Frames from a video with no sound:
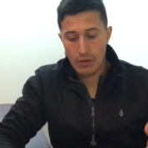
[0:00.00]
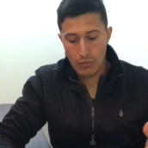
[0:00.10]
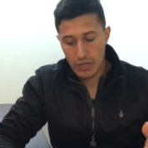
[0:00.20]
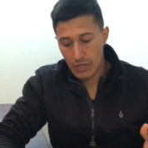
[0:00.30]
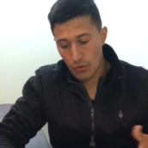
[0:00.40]

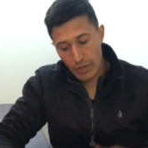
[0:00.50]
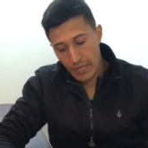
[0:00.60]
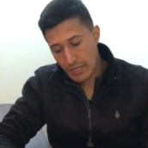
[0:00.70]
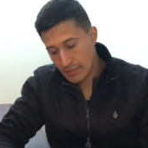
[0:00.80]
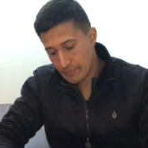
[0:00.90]
we're gonna go
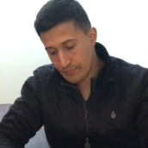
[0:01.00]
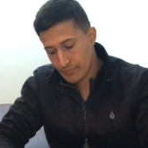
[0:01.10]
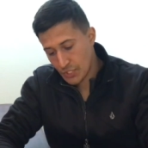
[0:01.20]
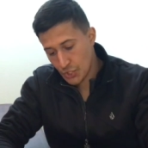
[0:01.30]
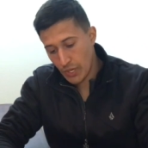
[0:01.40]
ahead,
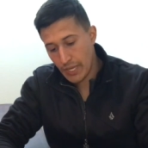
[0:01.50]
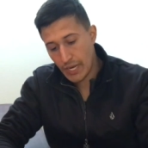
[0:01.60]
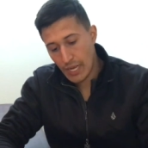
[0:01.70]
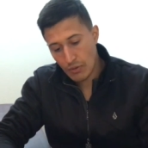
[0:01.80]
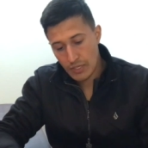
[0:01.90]
try it
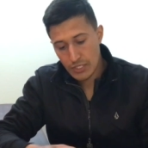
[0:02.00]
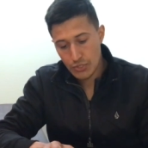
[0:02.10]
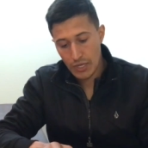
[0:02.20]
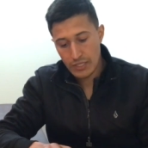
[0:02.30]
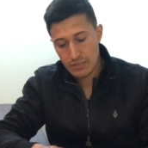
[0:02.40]
out. We're gonna
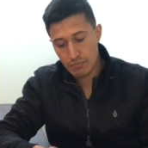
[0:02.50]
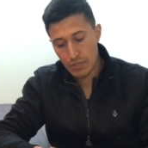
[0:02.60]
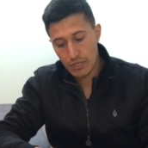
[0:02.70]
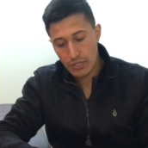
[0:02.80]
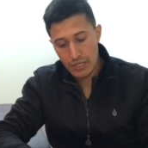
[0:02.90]
try this
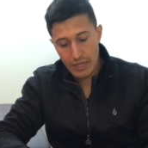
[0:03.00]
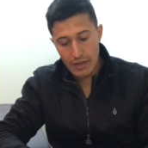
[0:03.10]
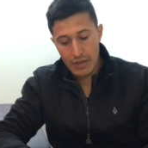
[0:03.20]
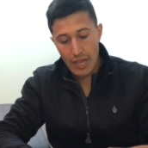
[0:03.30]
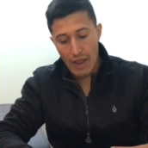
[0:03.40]
burger.
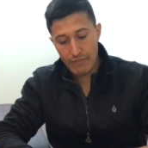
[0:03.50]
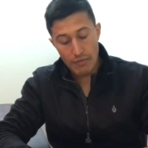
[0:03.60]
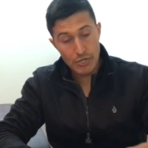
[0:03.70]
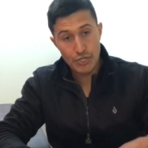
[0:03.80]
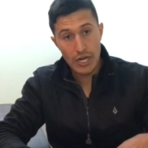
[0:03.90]
I've
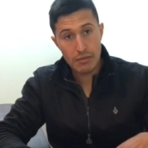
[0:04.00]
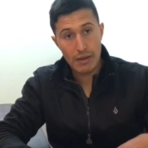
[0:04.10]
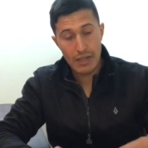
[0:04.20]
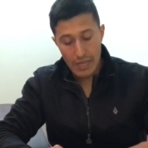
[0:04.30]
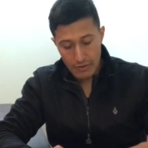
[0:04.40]
never tried it in
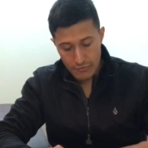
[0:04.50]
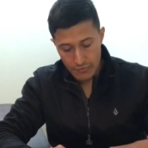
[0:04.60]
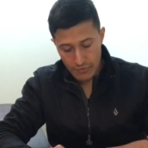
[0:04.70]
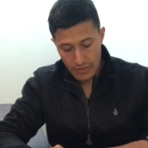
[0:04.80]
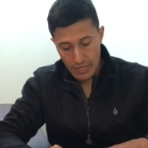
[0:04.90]
my
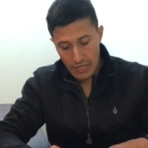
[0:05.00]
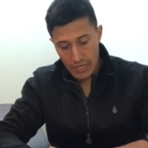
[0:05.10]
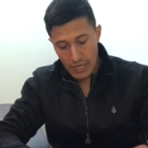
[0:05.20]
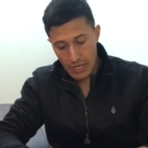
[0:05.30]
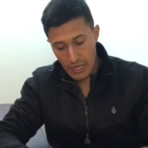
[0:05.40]
life.
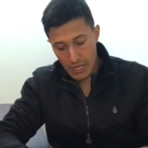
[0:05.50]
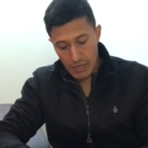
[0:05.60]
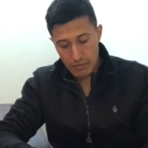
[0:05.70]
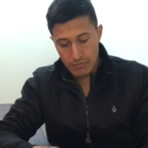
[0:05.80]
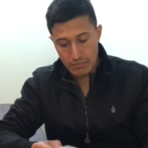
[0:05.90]

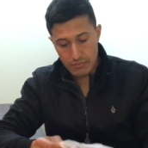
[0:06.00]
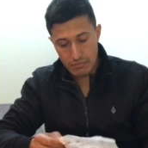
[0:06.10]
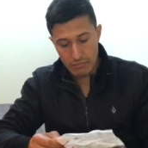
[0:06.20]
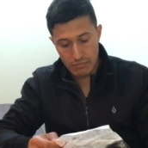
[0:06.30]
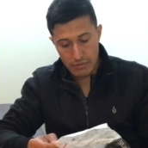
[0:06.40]
Um,
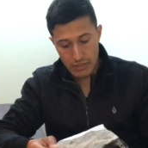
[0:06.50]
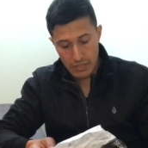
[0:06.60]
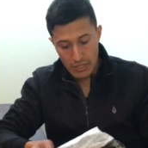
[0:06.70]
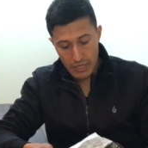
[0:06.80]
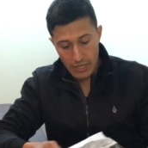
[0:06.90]

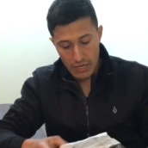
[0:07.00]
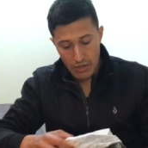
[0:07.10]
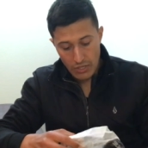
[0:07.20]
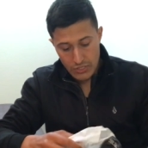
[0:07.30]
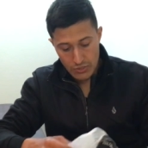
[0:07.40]
and
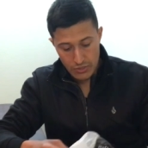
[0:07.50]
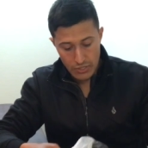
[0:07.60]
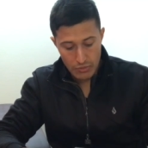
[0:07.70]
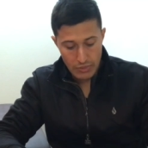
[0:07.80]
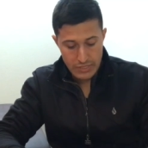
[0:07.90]
also
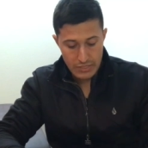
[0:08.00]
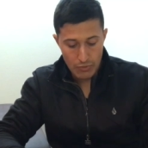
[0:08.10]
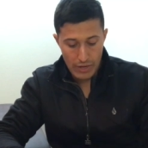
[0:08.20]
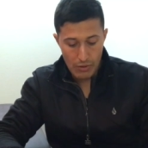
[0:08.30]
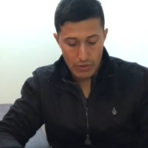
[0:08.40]
another reason
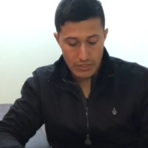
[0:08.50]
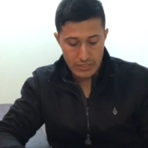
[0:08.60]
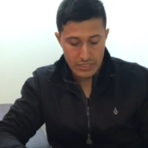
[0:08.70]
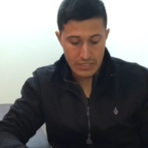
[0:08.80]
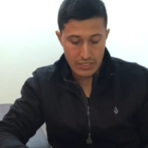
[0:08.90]
why I wanna
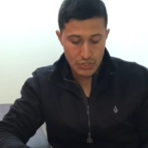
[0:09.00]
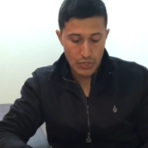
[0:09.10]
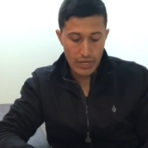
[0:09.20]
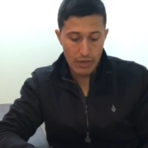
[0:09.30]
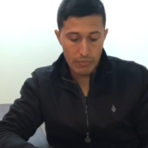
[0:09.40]

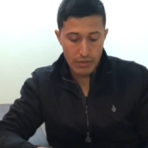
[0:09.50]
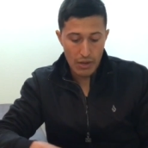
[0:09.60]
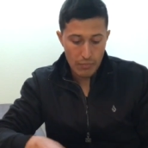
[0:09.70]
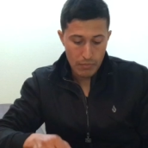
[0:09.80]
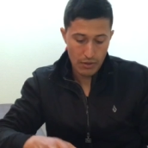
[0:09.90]
try out
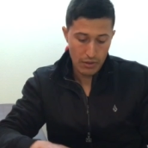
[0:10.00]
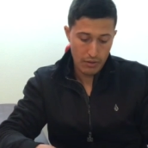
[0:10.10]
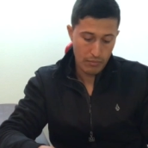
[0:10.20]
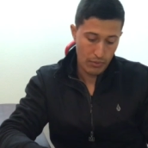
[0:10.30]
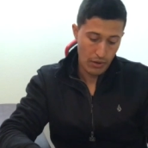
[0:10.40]
Beyond Burger,
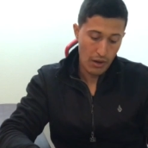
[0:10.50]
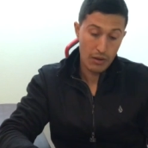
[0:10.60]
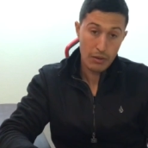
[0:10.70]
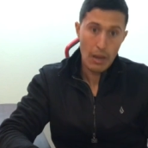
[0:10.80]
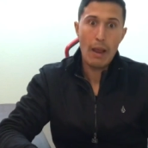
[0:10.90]

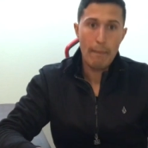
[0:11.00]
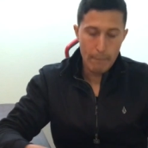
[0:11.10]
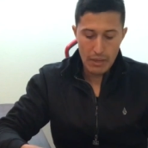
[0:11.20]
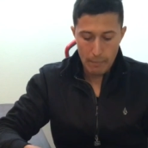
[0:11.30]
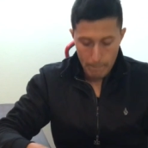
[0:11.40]
Beyond
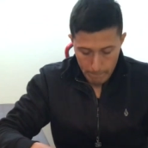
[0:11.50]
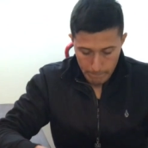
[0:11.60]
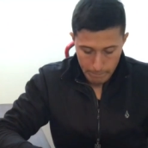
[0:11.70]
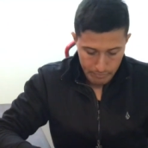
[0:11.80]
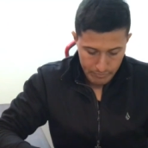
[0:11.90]
Meat
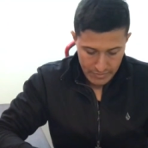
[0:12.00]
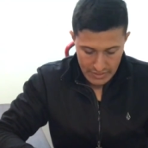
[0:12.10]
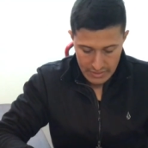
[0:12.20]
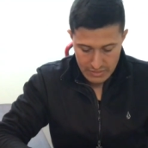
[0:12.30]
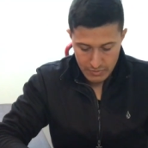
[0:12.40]

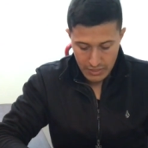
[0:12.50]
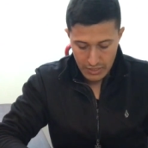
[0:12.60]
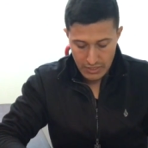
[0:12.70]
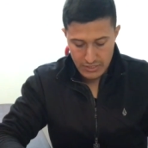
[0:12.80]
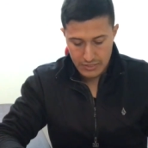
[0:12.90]
is
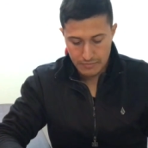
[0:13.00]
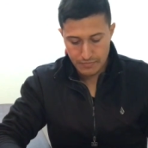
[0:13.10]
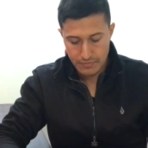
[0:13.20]
because